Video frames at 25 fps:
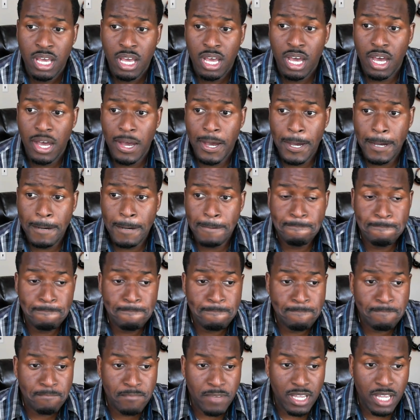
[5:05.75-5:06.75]

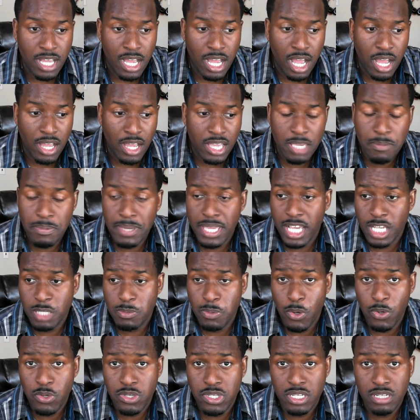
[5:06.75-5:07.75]
Um, I'll keep you guys
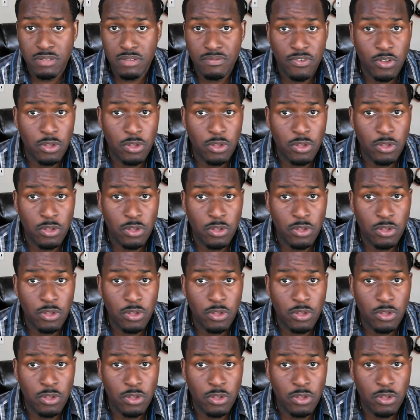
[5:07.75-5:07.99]
posted.